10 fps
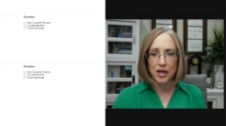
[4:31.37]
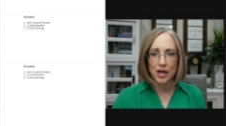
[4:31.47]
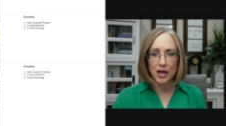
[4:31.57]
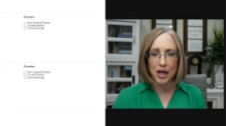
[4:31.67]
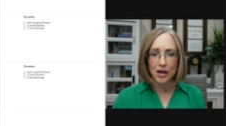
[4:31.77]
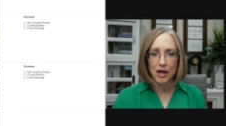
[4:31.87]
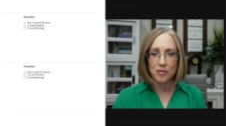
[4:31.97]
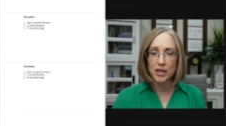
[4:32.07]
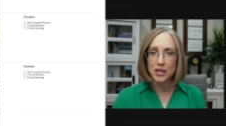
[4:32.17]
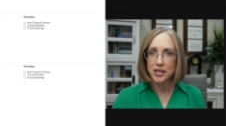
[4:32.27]
Now,
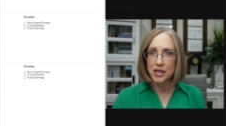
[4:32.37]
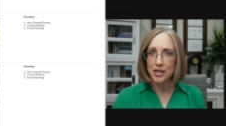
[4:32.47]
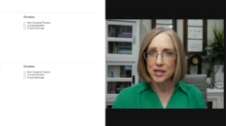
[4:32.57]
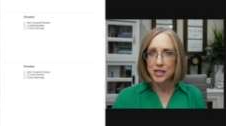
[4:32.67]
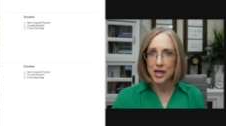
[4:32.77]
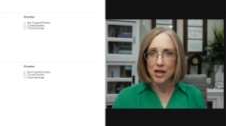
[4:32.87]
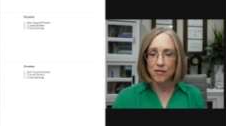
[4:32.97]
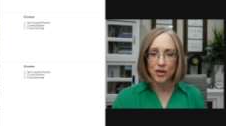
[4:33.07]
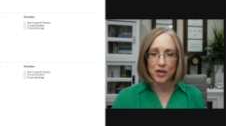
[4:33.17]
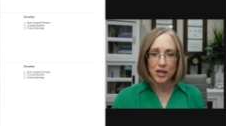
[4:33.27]
I'm going to say
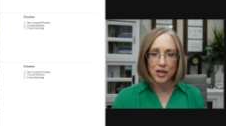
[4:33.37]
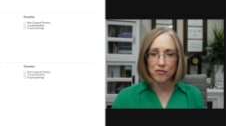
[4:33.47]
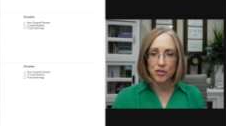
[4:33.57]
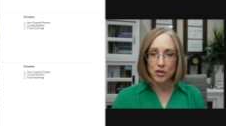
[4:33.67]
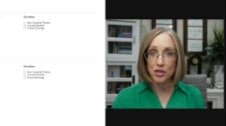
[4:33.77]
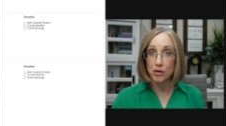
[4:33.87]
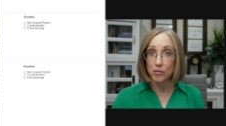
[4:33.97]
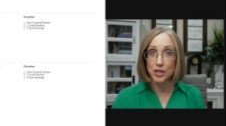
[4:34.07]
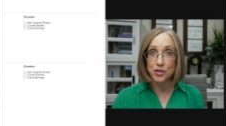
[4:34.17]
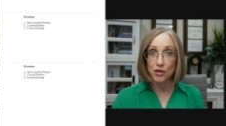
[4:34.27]
save and view their
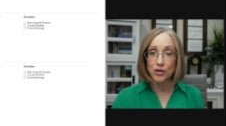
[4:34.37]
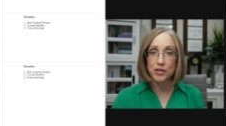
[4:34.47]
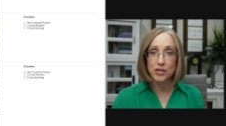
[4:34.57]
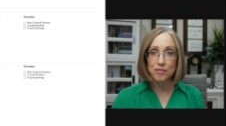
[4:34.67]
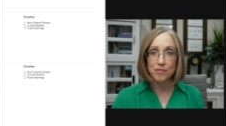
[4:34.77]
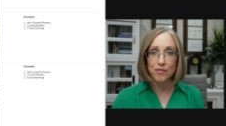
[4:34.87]
results.